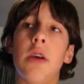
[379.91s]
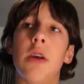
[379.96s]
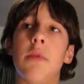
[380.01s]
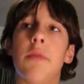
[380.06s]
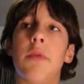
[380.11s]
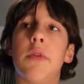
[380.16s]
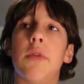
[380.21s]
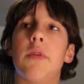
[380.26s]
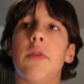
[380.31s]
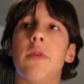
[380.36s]

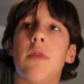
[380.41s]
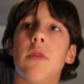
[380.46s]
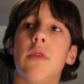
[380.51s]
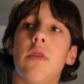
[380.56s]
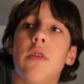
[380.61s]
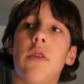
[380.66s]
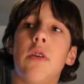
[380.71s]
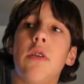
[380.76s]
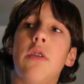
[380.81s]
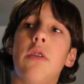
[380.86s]
but
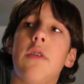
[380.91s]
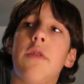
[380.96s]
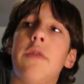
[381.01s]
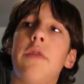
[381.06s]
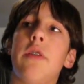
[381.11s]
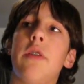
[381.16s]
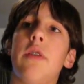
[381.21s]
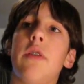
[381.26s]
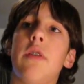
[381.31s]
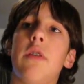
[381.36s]

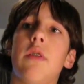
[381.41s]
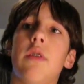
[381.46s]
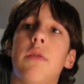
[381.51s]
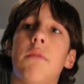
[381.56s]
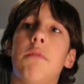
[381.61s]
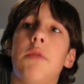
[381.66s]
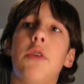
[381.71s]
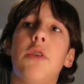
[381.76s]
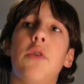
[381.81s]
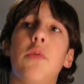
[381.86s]

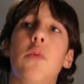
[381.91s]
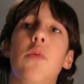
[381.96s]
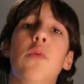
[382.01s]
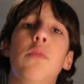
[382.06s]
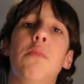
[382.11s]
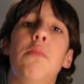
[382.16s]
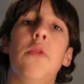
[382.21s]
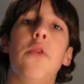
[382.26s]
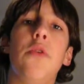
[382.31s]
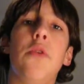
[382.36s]
it
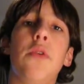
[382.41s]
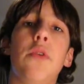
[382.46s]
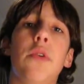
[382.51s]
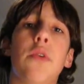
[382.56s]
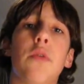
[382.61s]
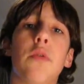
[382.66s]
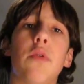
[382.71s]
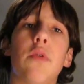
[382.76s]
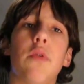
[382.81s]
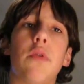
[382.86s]
won't burn
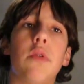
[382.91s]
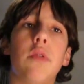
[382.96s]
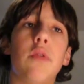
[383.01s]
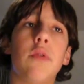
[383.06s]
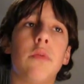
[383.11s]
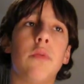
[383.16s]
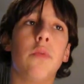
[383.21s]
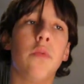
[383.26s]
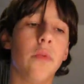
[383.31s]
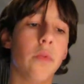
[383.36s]
or
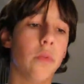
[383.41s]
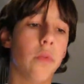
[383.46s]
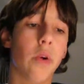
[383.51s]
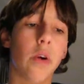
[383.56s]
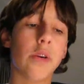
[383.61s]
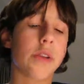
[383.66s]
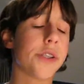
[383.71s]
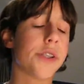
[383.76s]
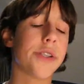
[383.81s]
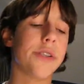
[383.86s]

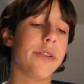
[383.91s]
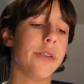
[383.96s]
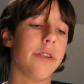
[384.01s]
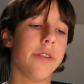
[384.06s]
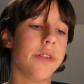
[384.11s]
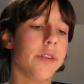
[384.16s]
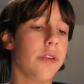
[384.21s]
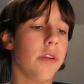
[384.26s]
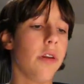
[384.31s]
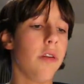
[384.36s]
rust and
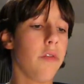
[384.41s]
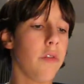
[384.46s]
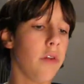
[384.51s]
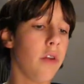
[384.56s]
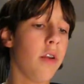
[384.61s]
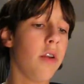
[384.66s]
stuff.